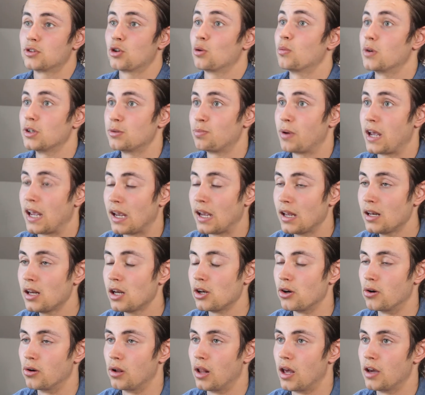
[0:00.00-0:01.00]
so much pain in
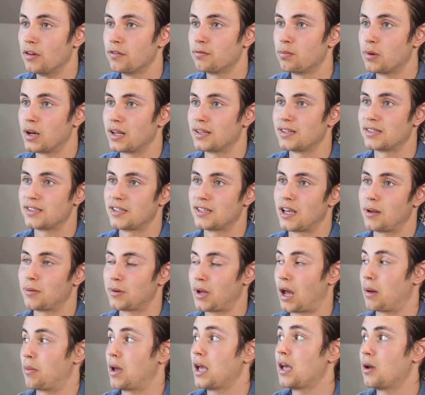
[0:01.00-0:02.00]
your life, but at the same
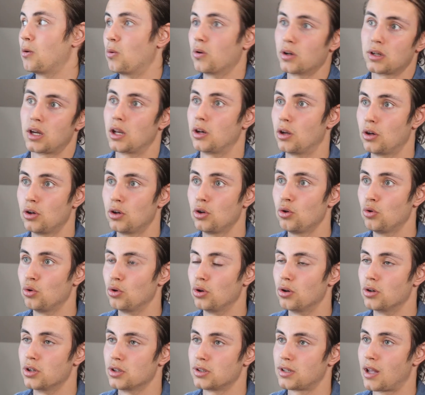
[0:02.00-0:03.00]
time, hey, what can you do?
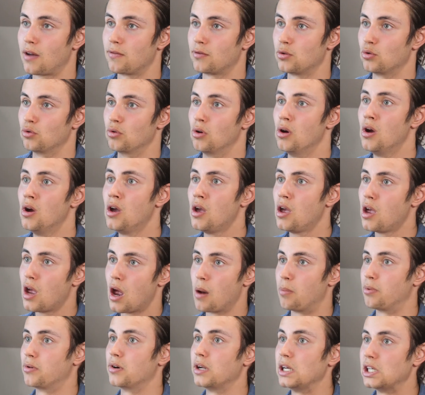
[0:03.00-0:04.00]
You just have to
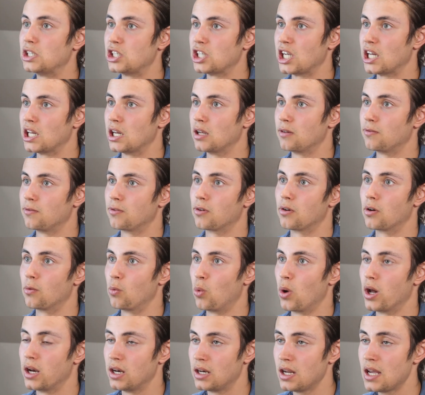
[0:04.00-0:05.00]
appreciate it for
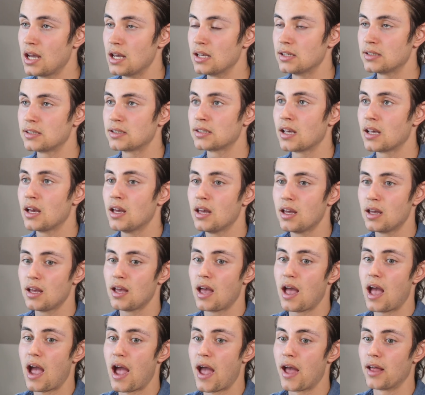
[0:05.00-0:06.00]
what it is.
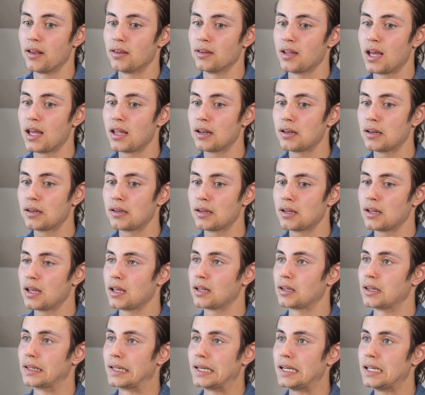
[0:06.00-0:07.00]
And then
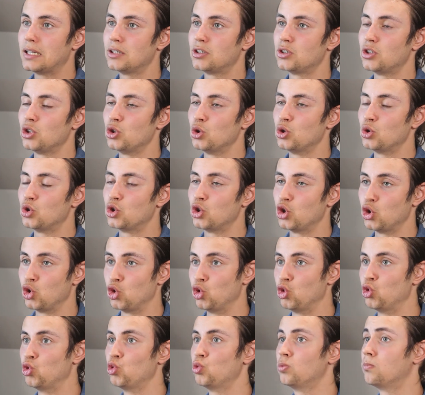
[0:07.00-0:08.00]
it leads you
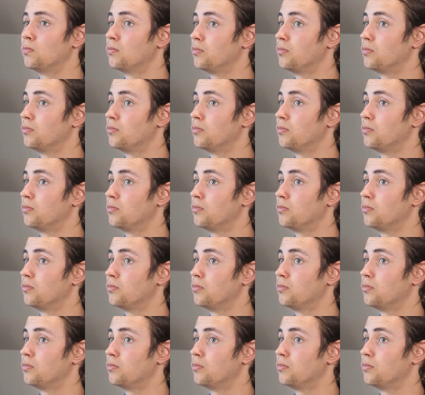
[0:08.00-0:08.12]
to